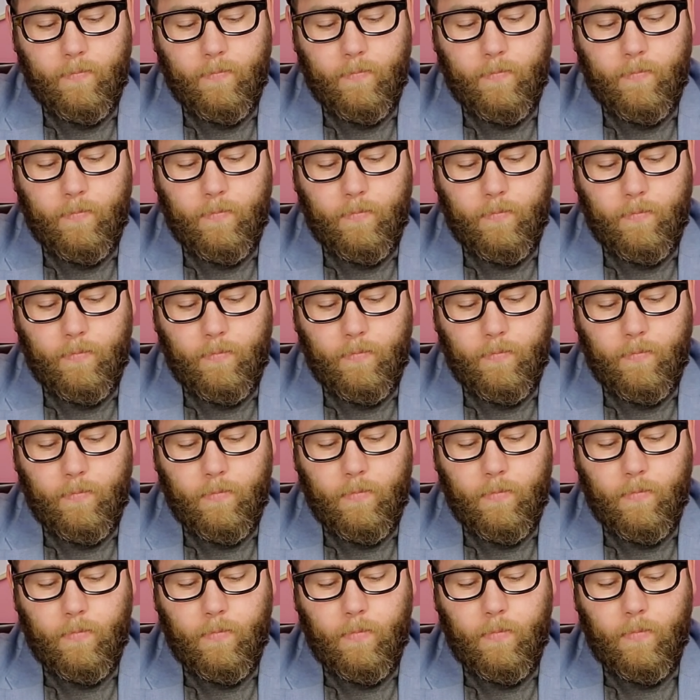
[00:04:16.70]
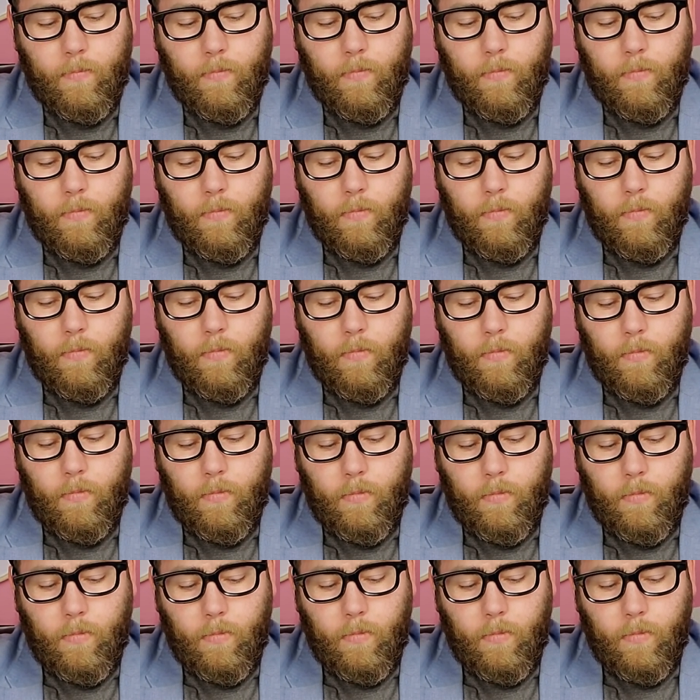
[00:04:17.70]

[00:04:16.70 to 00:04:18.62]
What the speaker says: Nobody speaks.